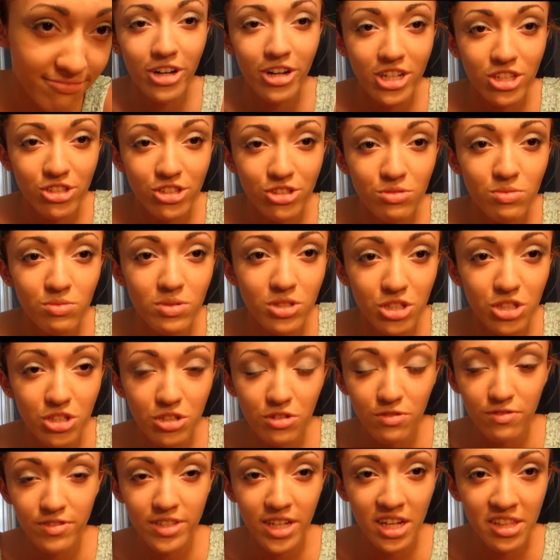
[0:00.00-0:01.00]
Alright, so once
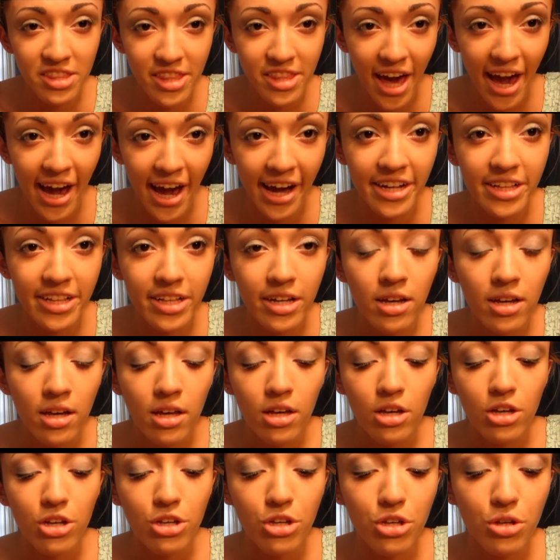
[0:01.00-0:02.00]
you've done that,
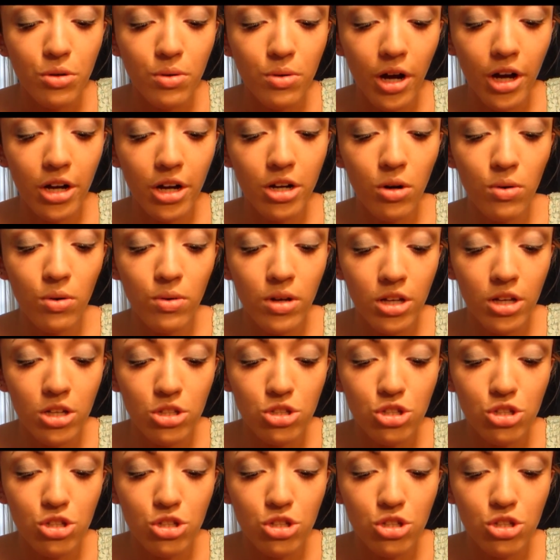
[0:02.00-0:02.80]
you are going